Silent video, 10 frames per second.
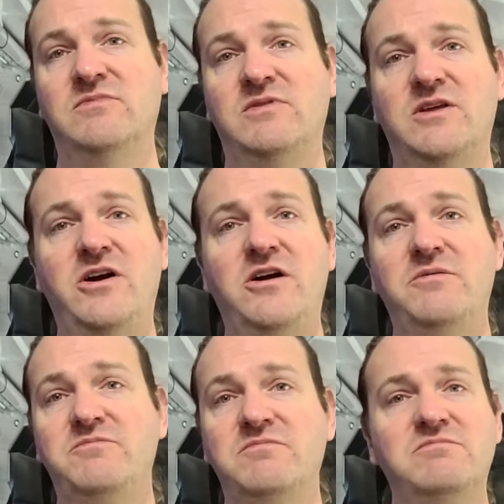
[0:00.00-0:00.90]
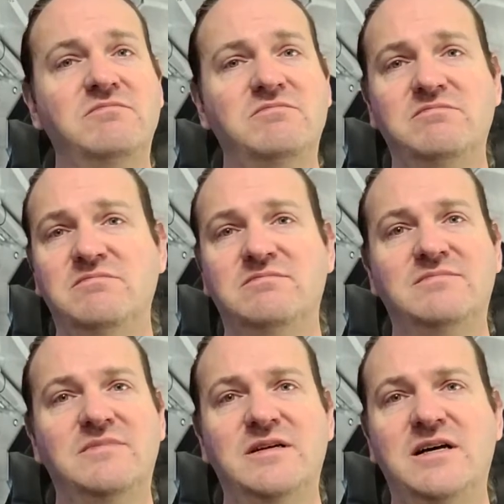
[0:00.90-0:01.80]
There are
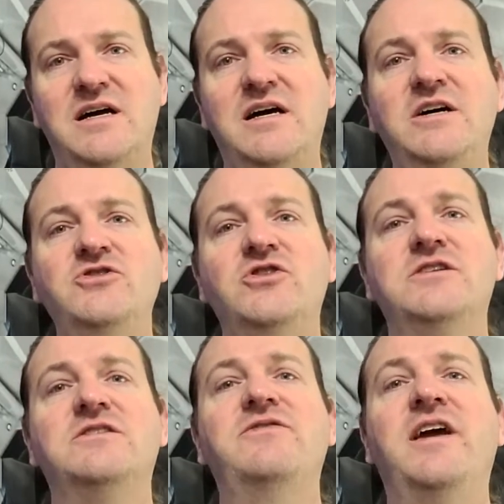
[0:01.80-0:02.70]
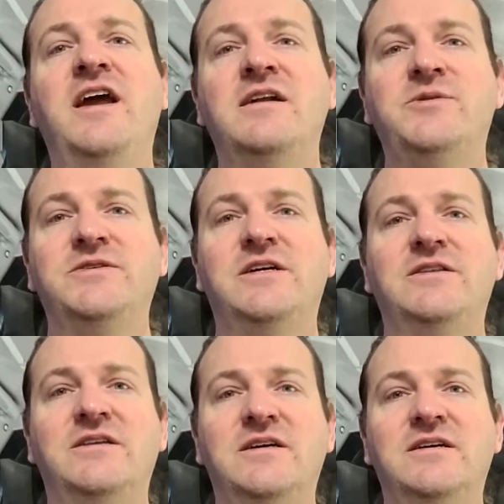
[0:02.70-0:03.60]
hundreds of animals
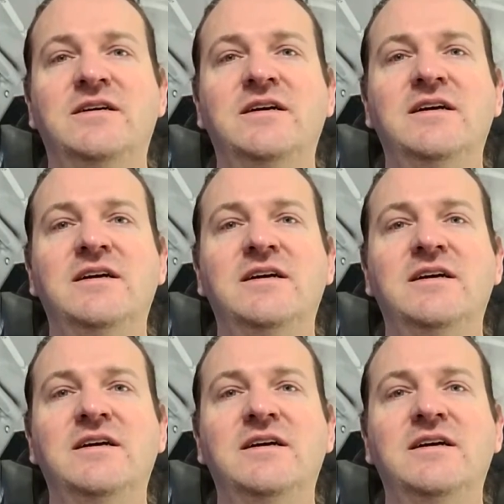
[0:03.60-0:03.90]
out there